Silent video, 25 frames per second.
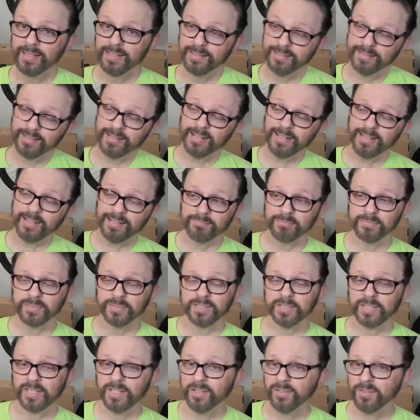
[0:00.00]
and I was
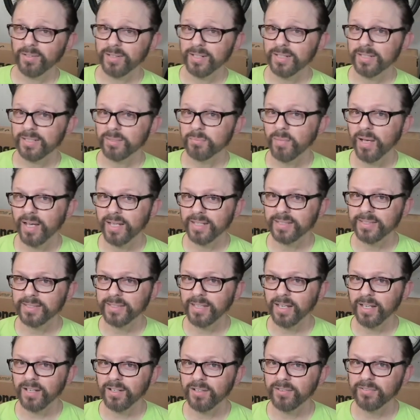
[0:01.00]
curious
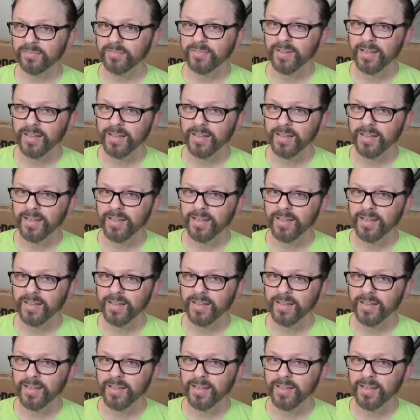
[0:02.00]
myself,